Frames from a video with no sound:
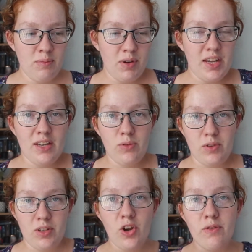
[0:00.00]
bringing in
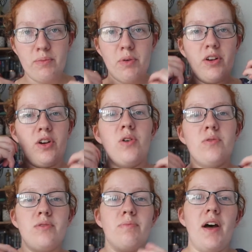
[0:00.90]
all the COVID
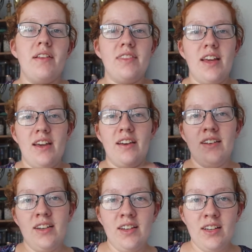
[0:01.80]
protocols, but
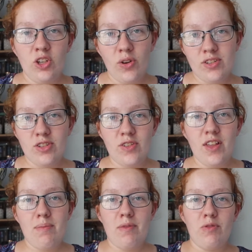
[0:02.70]
they're going to do
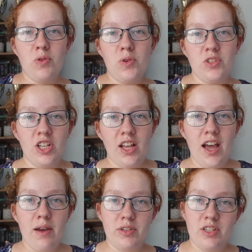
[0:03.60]
that before
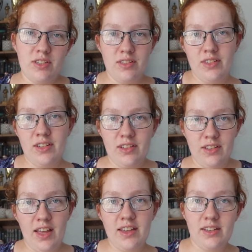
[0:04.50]
July, which is
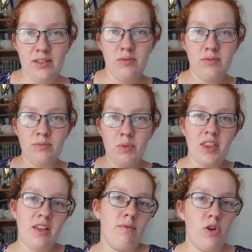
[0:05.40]
the like
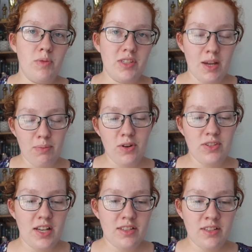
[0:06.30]
when the enrolments get
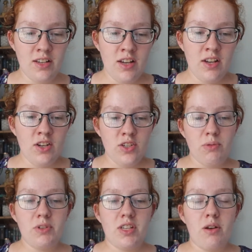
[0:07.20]
processed.
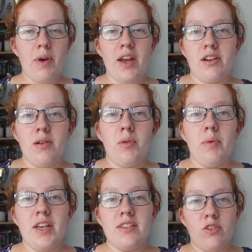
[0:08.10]
So we're just gonna wait a couple
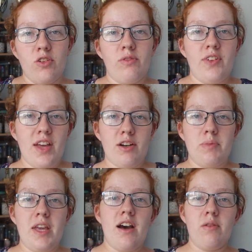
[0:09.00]
of weeks and hopefully that'll
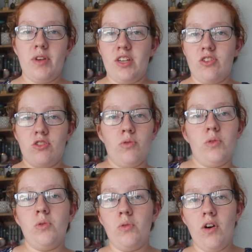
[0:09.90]
be out and we can just do
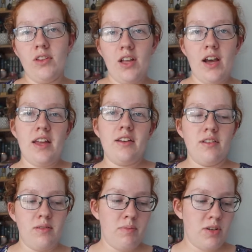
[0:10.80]
it all
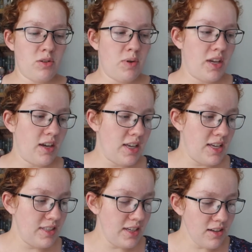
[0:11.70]
online, much quicker,
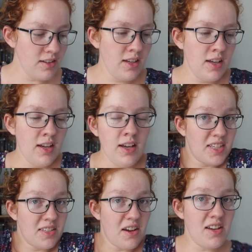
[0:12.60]
easier.
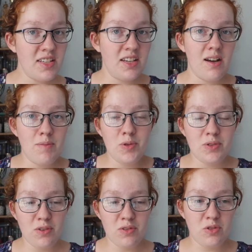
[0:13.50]
It's exciting. I'm
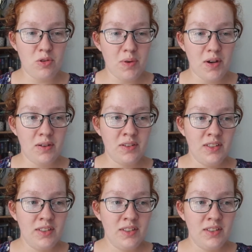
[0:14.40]
also super